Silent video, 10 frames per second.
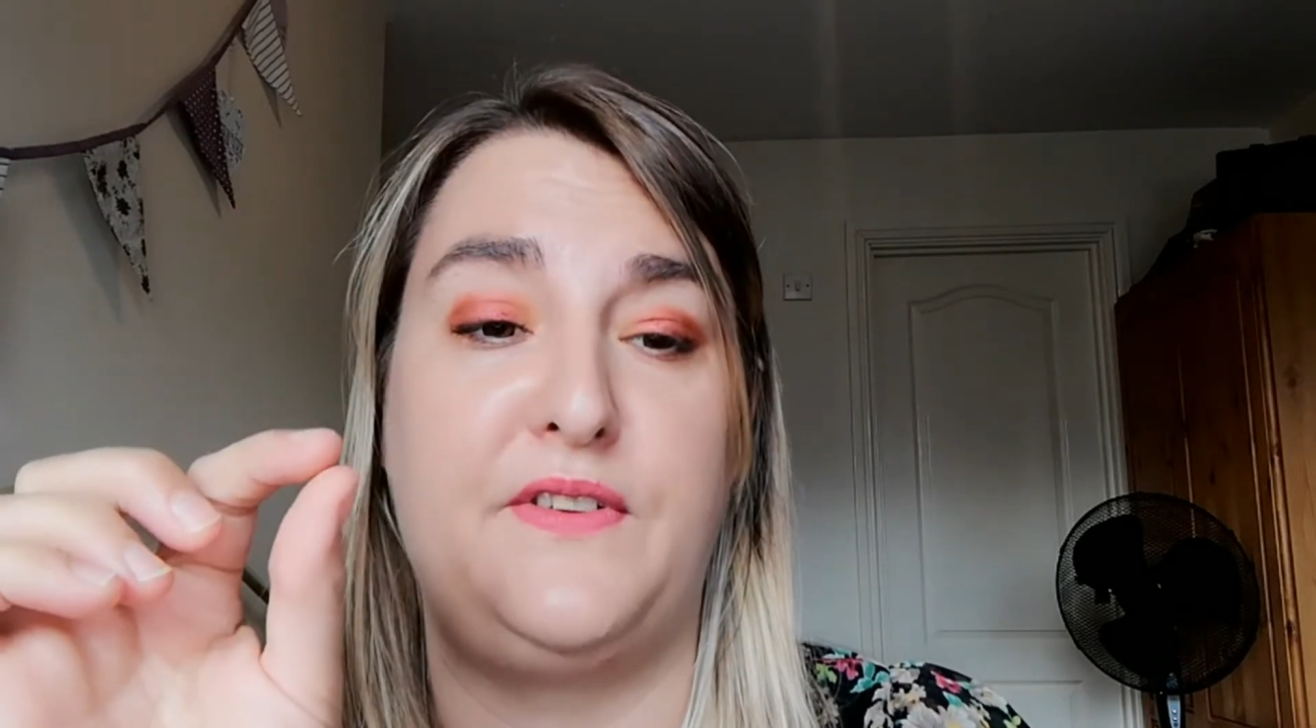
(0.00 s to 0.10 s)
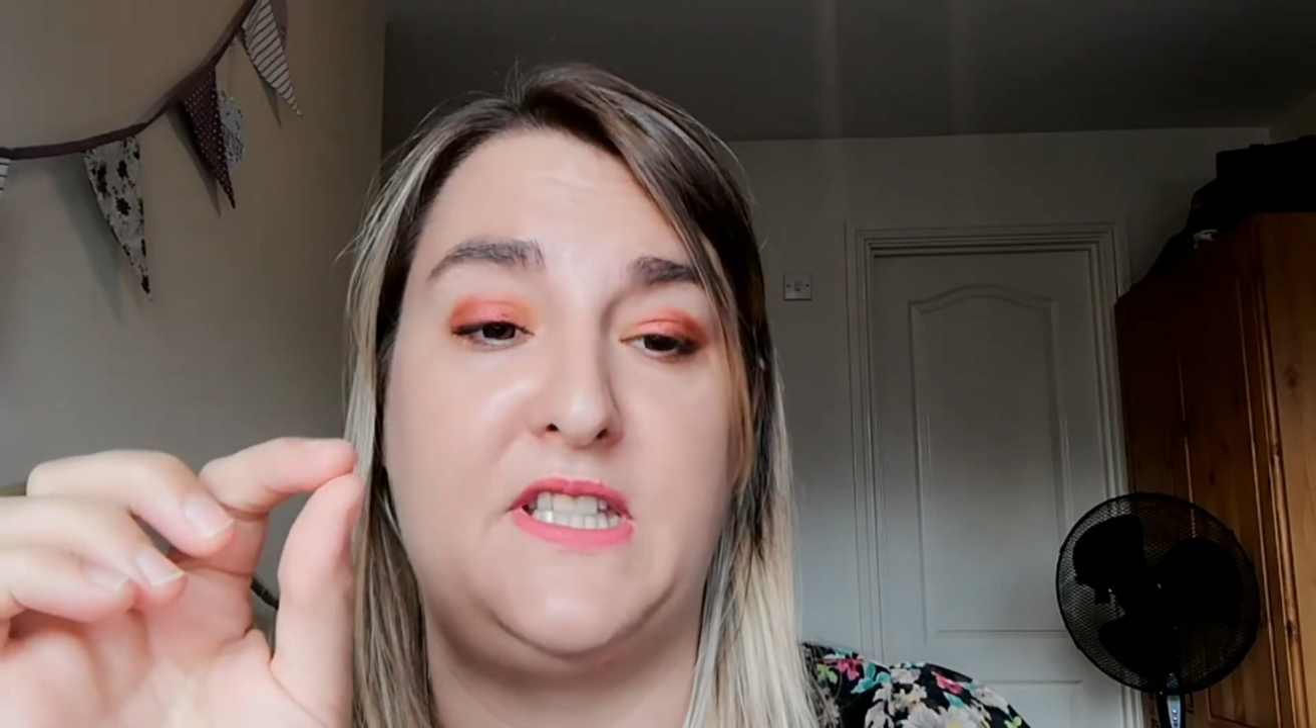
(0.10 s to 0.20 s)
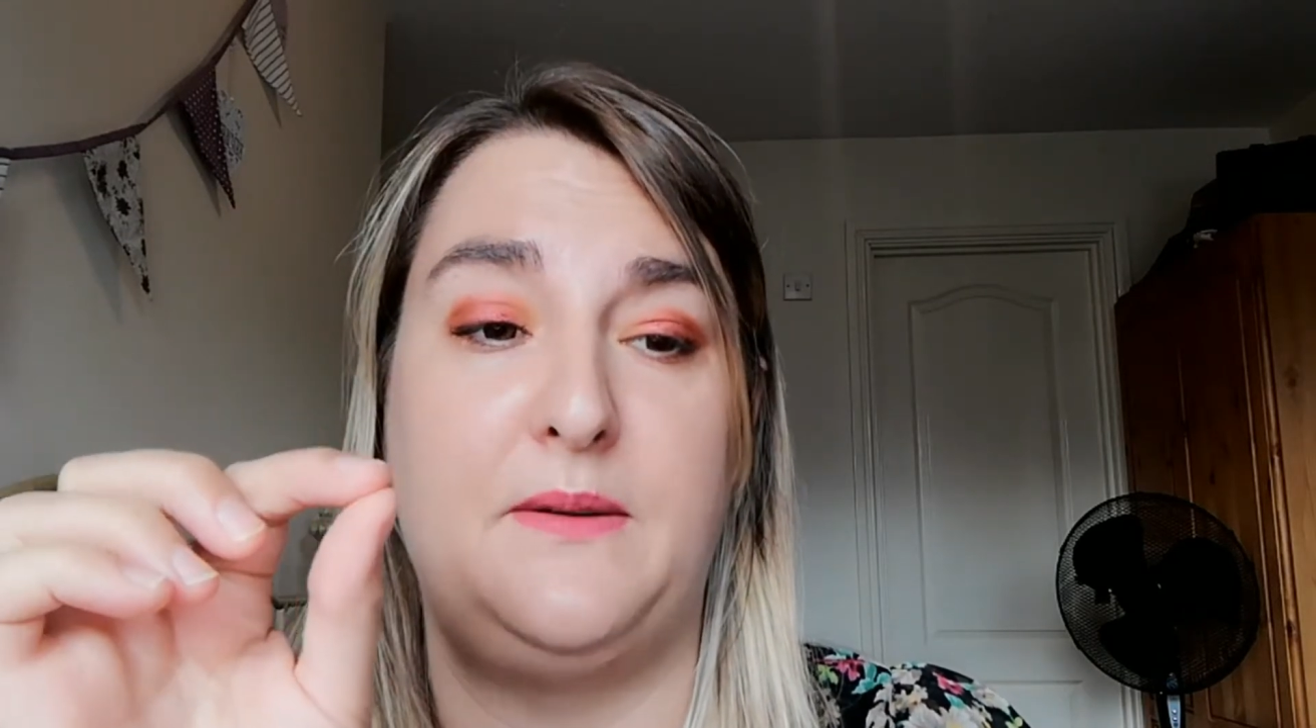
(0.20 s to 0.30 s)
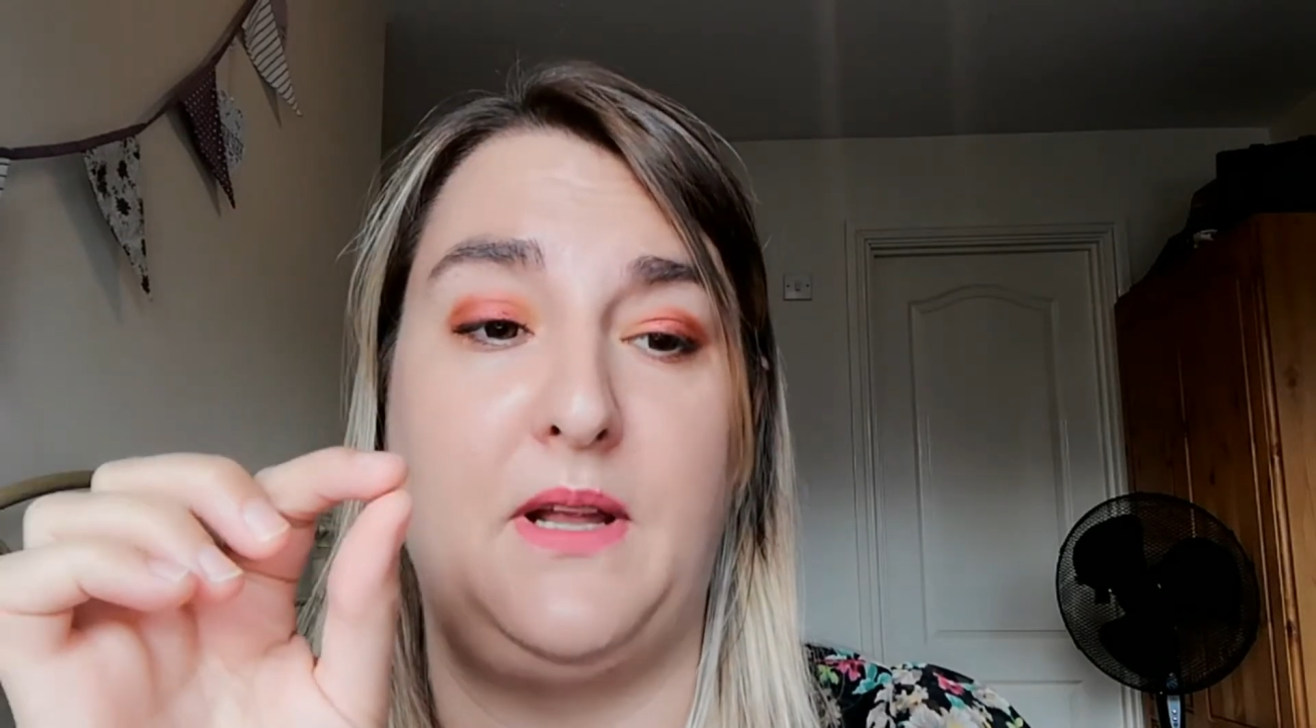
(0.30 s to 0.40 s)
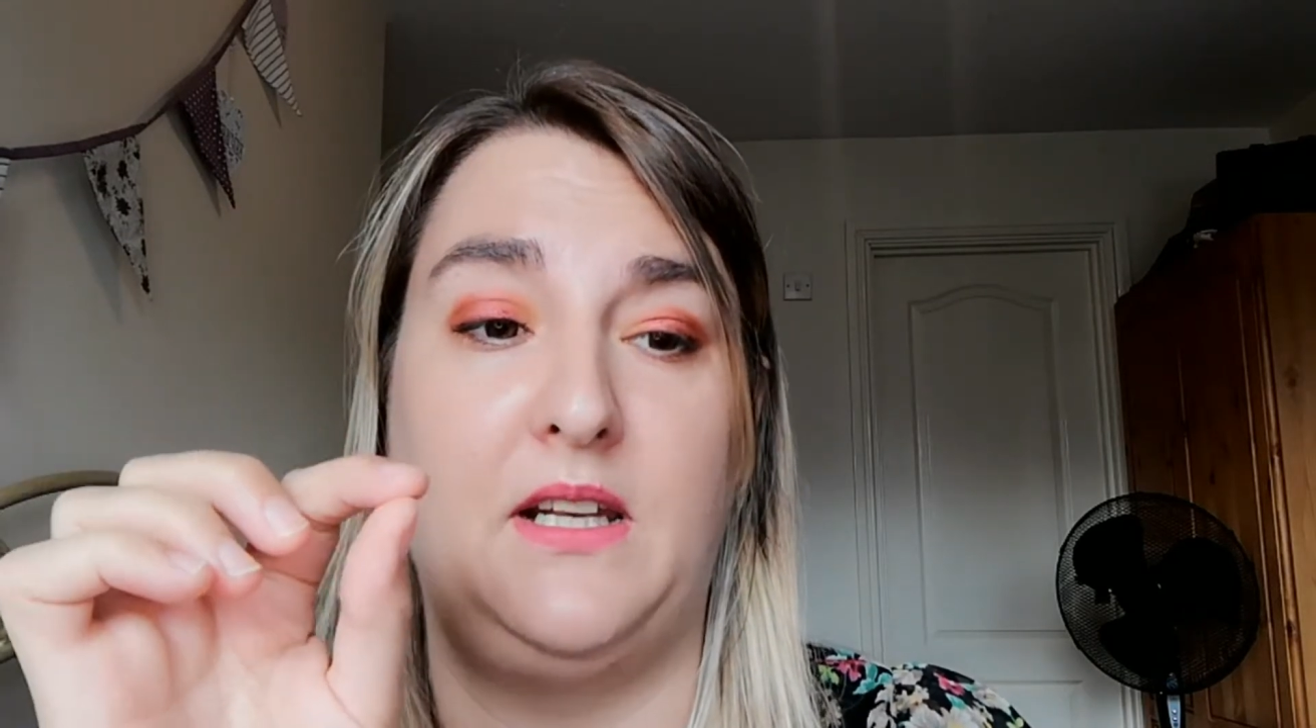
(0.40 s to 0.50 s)
you've
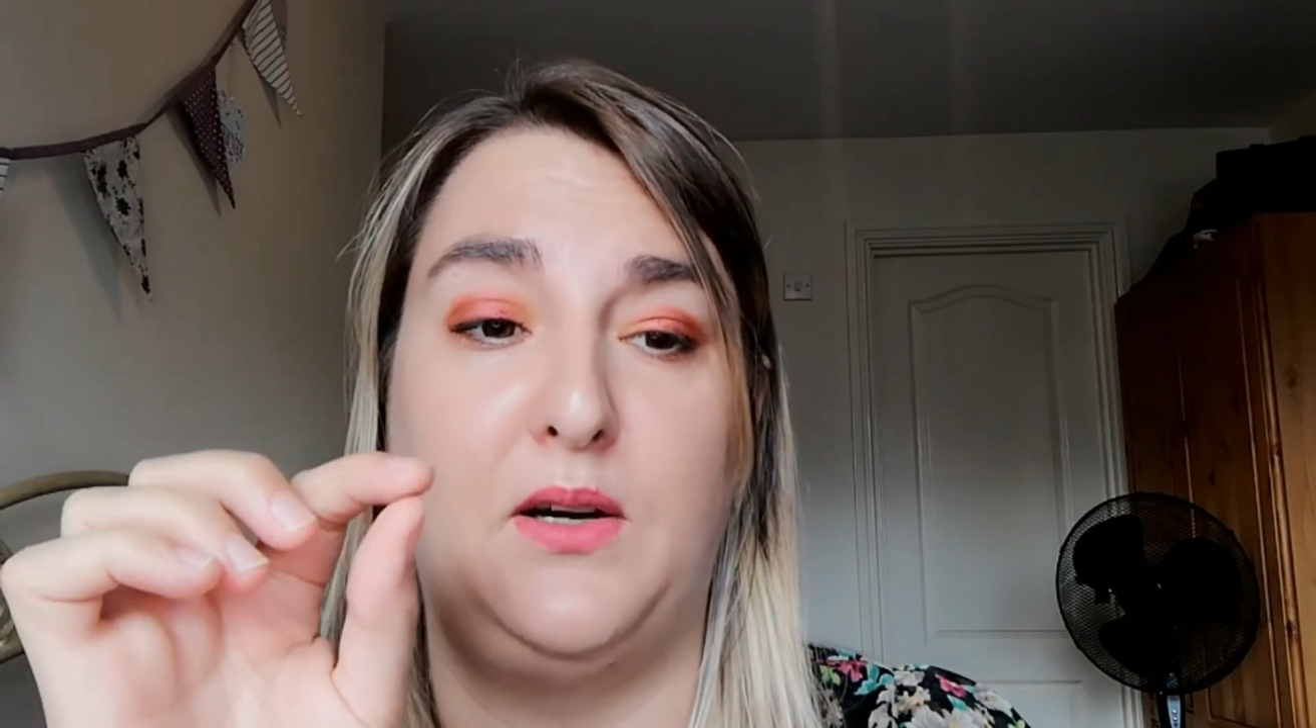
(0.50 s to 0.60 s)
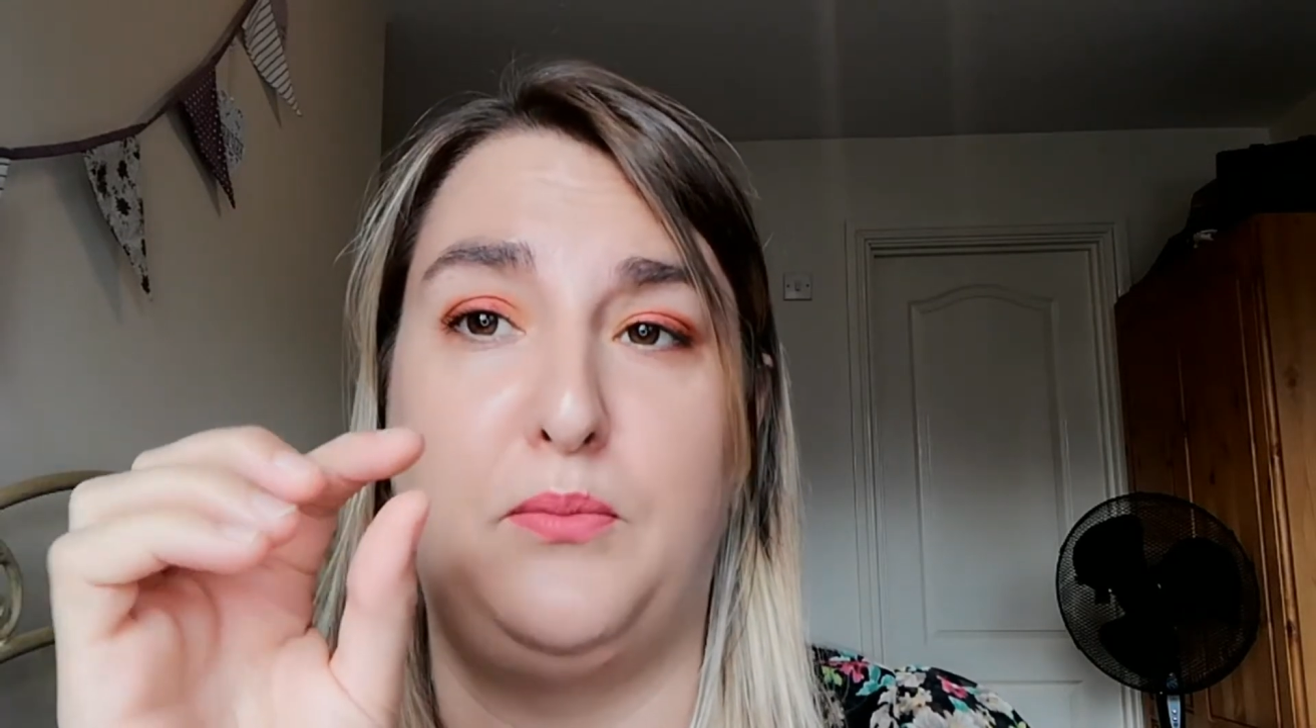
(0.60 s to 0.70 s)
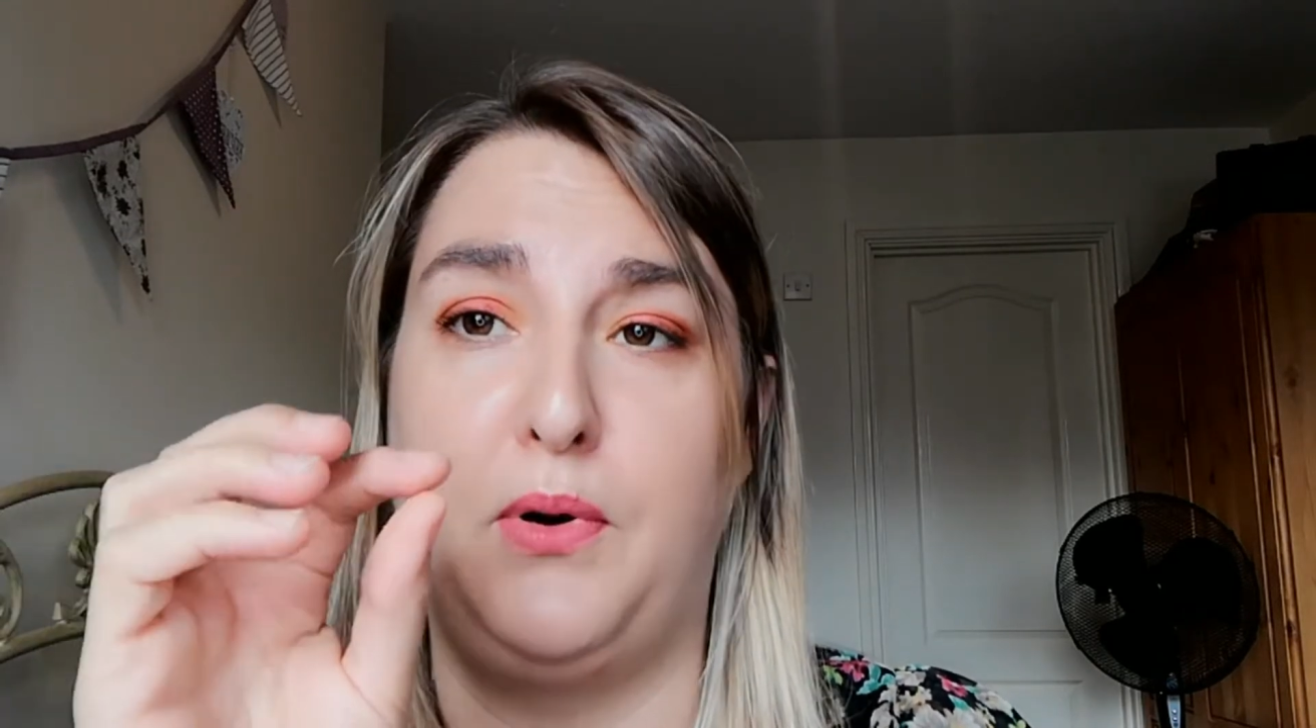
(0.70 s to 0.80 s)
seen like little